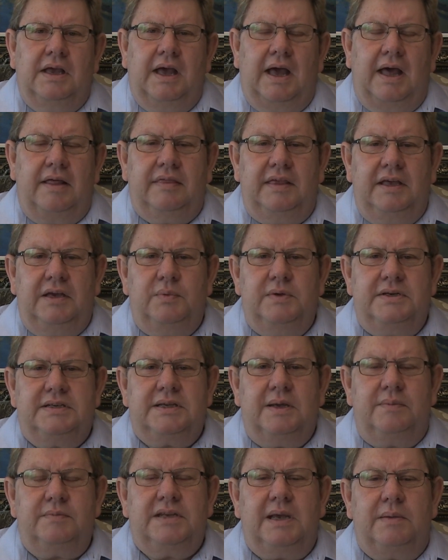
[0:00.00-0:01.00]
I think we
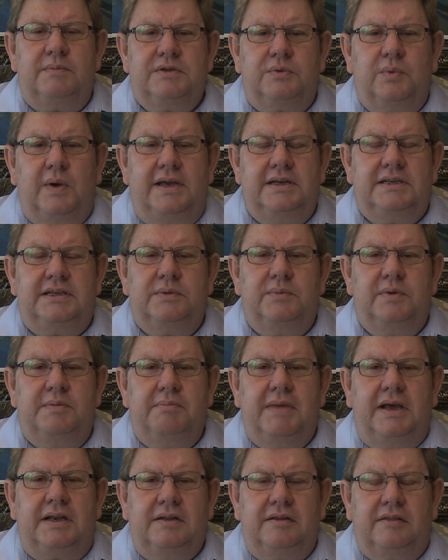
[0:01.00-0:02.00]
sometimes wait and we
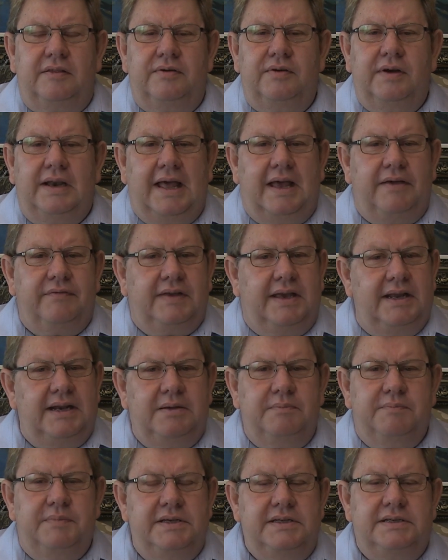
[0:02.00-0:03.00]
muddle through life
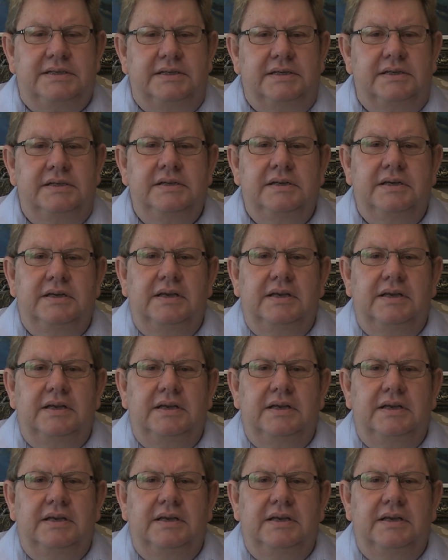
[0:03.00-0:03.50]
getting busy,